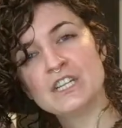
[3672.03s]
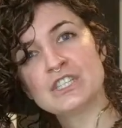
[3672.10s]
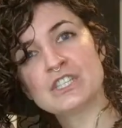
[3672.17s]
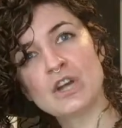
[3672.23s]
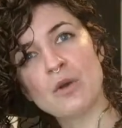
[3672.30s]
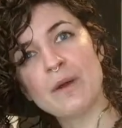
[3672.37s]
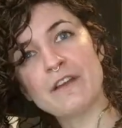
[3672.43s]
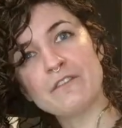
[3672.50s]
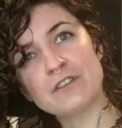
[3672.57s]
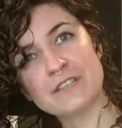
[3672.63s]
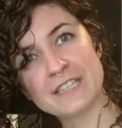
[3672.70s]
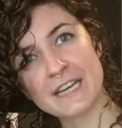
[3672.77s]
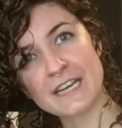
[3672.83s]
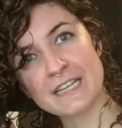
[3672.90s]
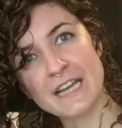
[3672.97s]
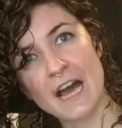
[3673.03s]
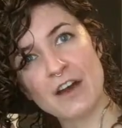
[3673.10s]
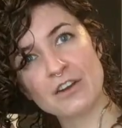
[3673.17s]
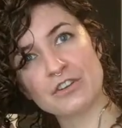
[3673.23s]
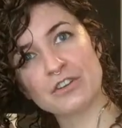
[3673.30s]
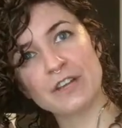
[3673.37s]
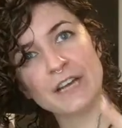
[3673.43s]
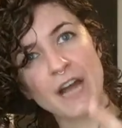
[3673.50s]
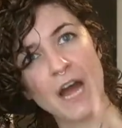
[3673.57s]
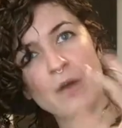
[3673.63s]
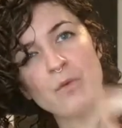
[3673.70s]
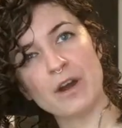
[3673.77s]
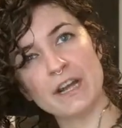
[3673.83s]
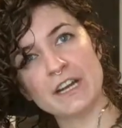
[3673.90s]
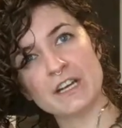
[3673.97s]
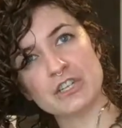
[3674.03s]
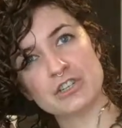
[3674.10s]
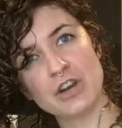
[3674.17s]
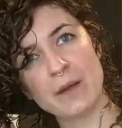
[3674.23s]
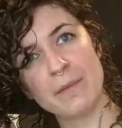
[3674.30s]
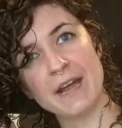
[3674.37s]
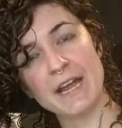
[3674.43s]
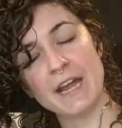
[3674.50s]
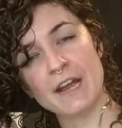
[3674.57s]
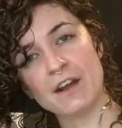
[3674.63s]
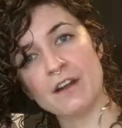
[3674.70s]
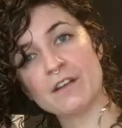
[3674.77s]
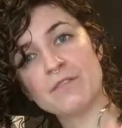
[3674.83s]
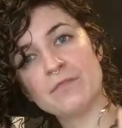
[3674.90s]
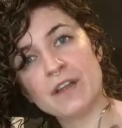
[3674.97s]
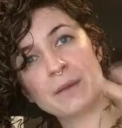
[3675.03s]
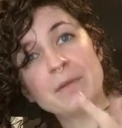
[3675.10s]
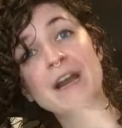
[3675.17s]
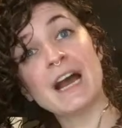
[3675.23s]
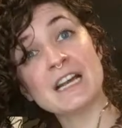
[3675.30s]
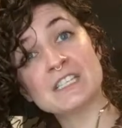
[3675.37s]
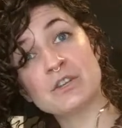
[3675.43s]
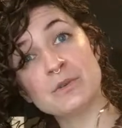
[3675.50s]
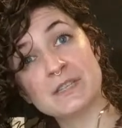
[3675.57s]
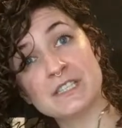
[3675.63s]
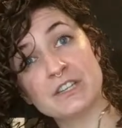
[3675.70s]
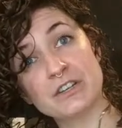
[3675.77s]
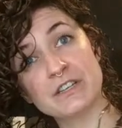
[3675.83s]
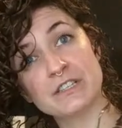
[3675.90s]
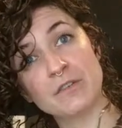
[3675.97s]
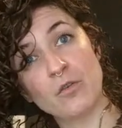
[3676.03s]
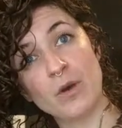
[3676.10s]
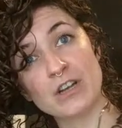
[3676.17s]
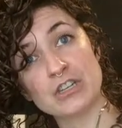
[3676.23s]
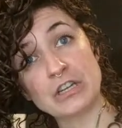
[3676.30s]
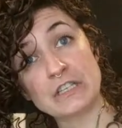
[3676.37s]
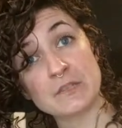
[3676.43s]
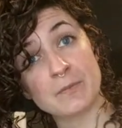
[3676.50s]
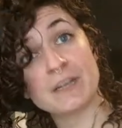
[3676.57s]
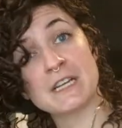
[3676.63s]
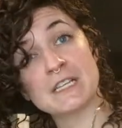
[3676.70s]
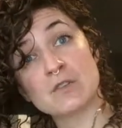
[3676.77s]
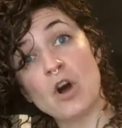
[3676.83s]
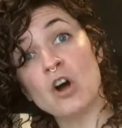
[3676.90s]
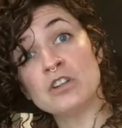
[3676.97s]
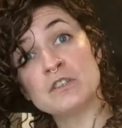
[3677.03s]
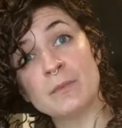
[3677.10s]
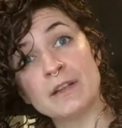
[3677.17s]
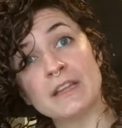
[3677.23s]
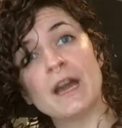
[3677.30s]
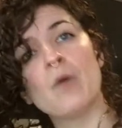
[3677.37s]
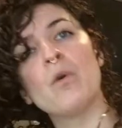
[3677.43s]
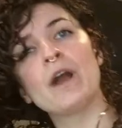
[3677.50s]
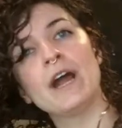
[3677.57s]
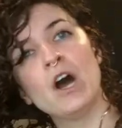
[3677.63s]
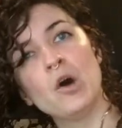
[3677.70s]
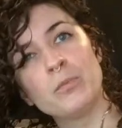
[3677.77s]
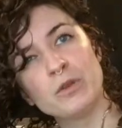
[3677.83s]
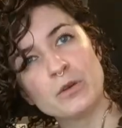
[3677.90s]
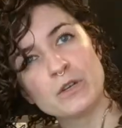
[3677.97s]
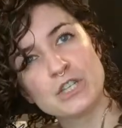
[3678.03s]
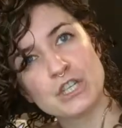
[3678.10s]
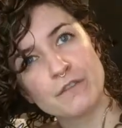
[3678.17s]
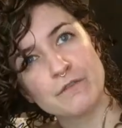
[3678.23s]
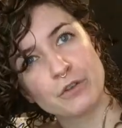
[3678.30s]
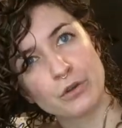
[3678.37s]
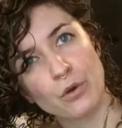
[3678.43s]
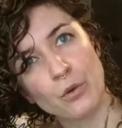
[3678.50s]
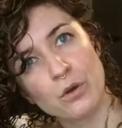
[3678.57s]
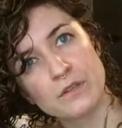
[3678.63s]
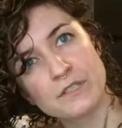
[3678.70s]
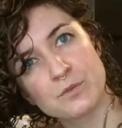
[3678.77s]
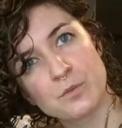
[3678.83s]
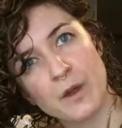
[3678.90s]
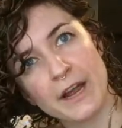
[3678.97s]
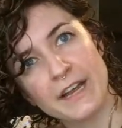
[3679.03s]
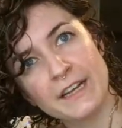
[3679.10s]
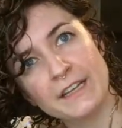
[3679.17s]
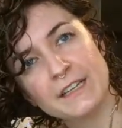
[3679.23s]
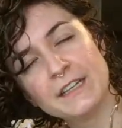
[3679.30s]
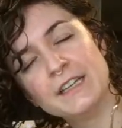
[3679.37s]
So if you're sitting down and you're like, I want to air dry my hair, then I'm going to ask you a series of questions because ultimately I want to help you achieve your goal, right?